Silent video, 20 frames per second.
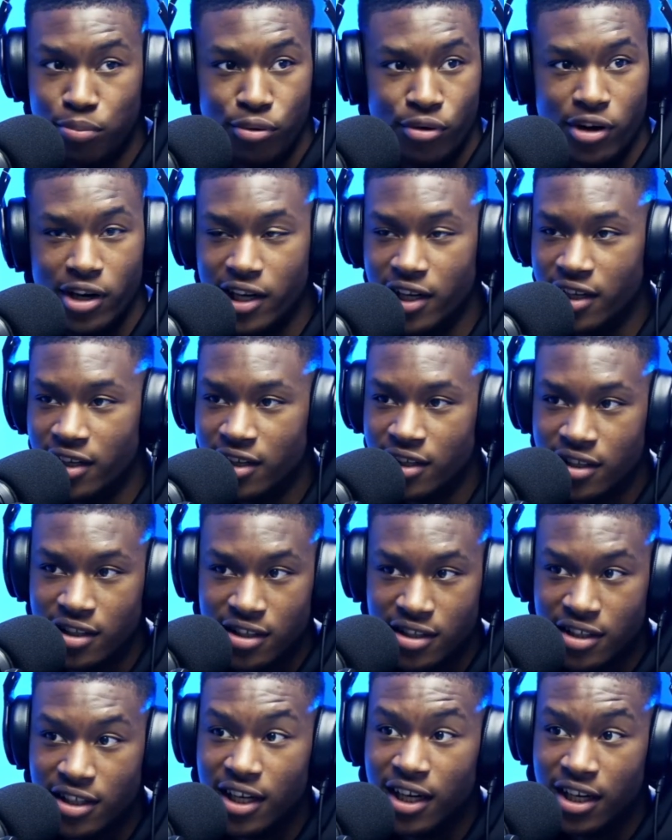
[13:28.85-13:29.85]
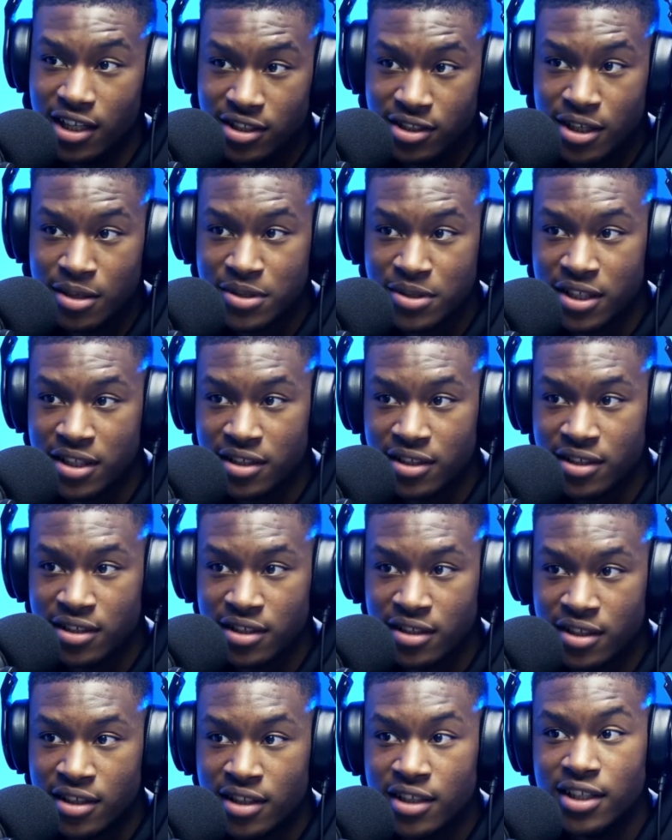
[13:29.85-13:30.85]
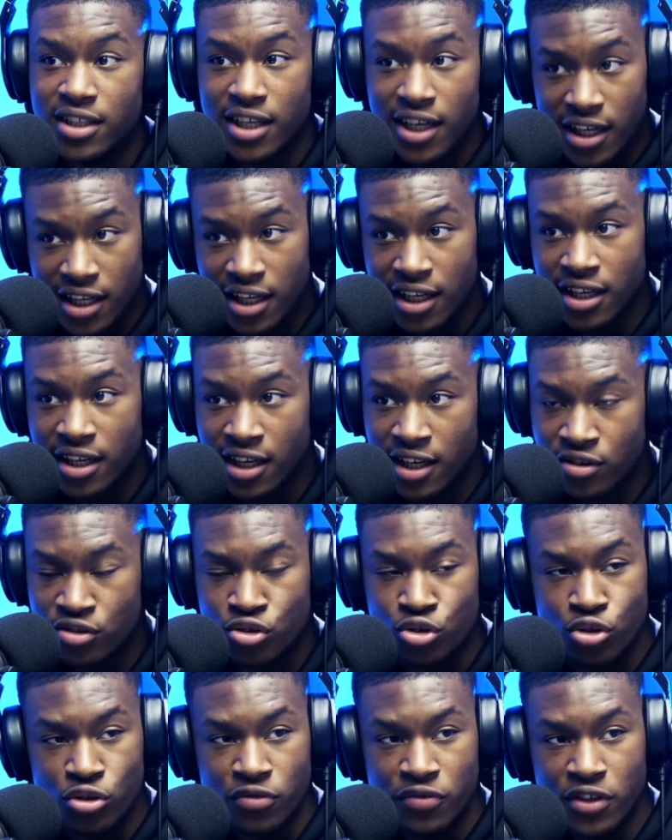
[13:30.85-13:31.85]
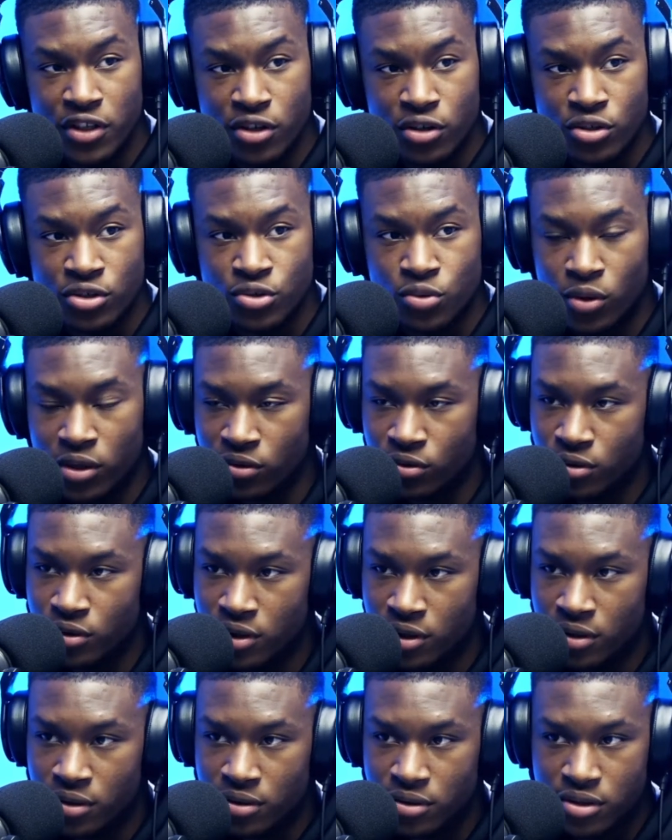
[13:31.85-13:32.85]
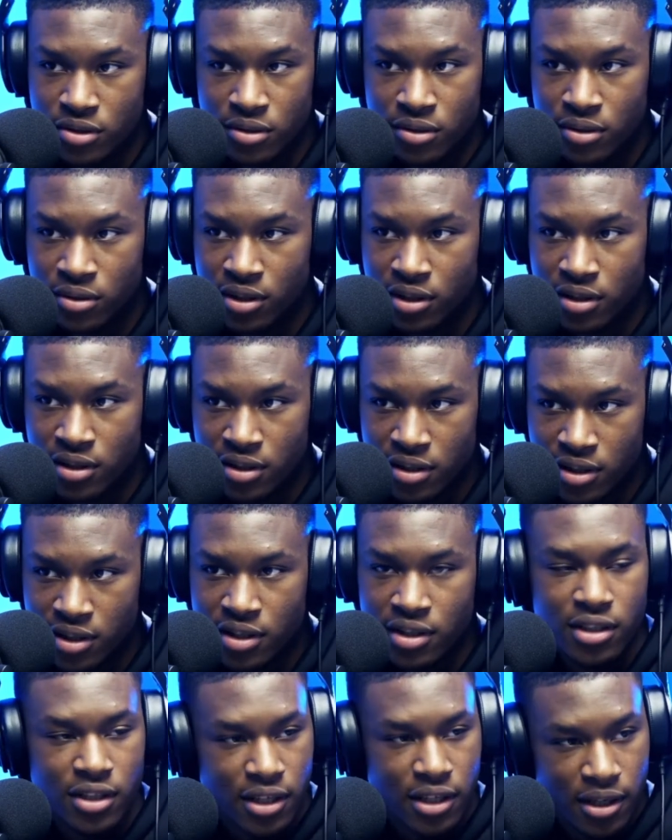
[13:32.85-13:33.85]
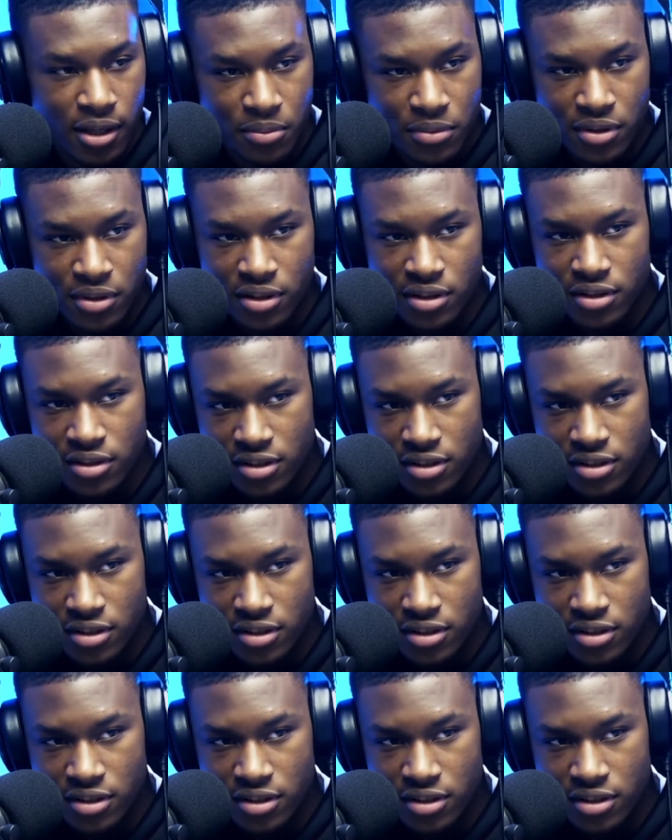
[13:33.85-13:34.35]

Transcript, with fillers: Being boy. consistent. Yeah. And you dropped a video for it. Yeah, yeah, yeah. Two videos, one audio. So you get me.